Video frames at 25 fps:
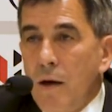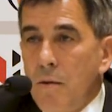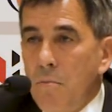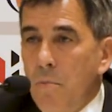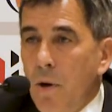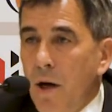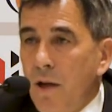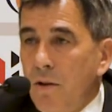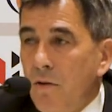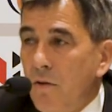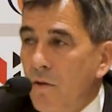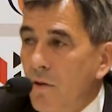
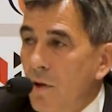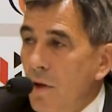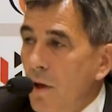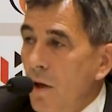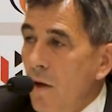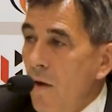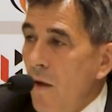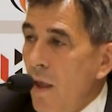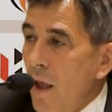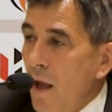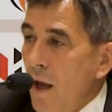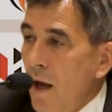but
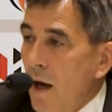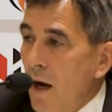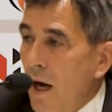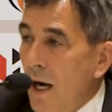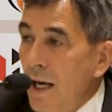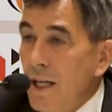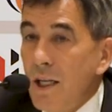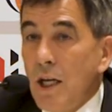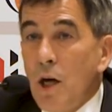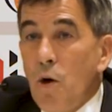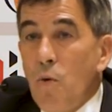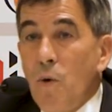
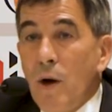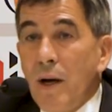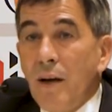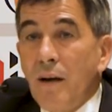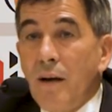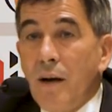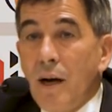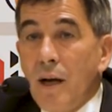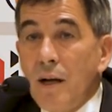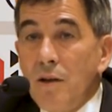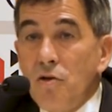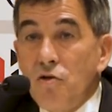I know
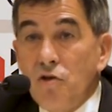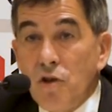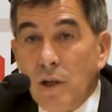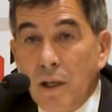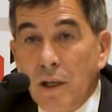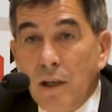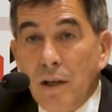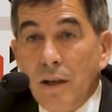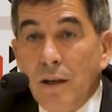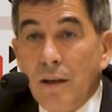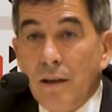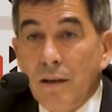one
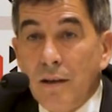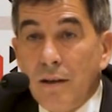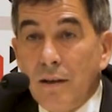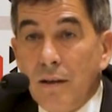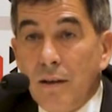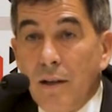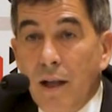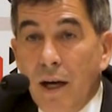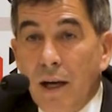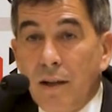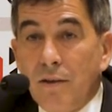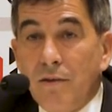country
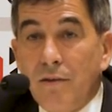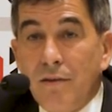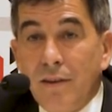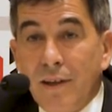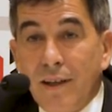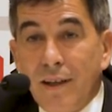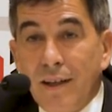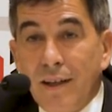that